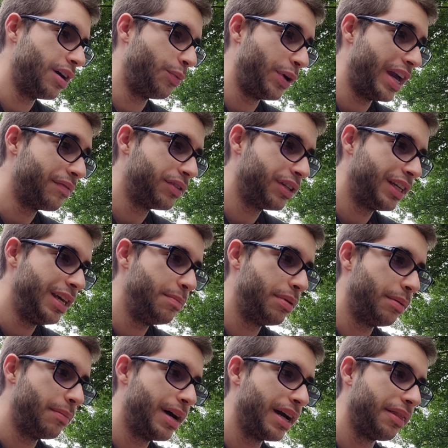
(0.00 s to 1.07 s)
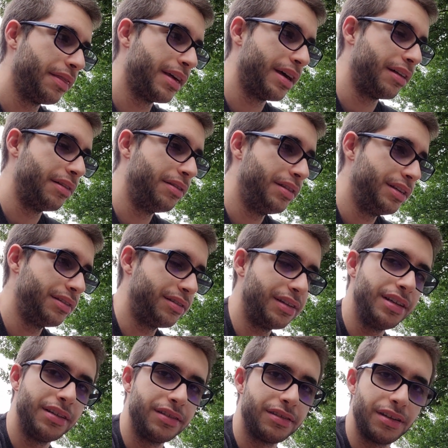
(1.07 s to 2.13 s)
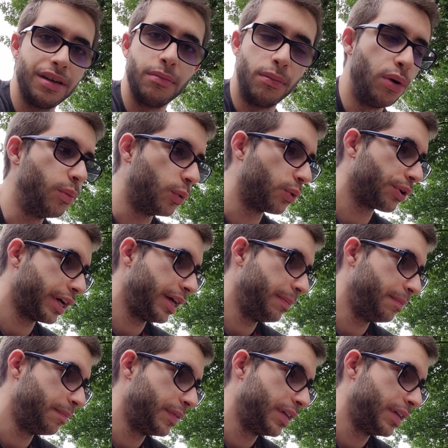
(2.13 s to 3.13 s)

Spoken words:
we have to keep in mind that this is a mobile game.